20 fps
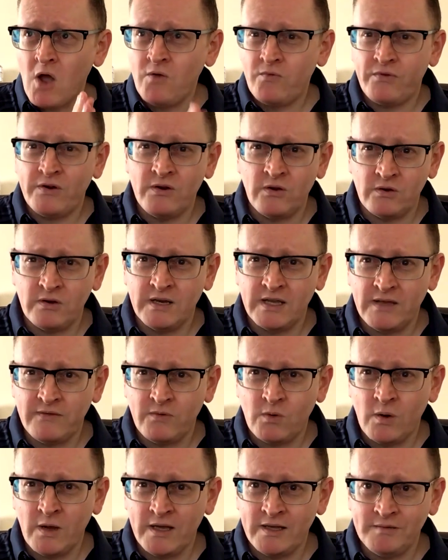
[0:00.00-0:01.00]
hopefully not
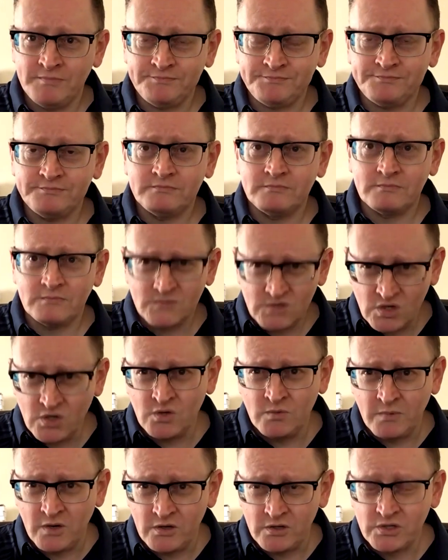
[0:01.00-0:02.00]
going to give away
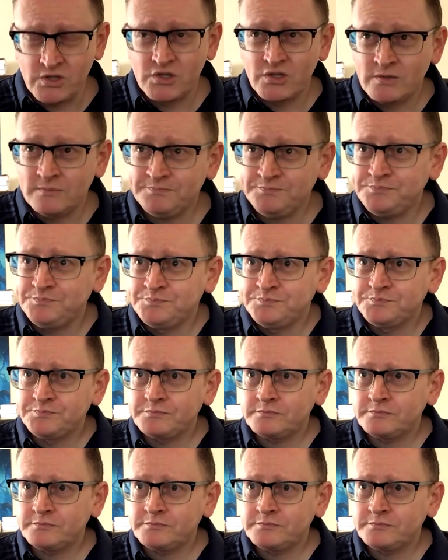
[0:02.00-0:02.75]
too much.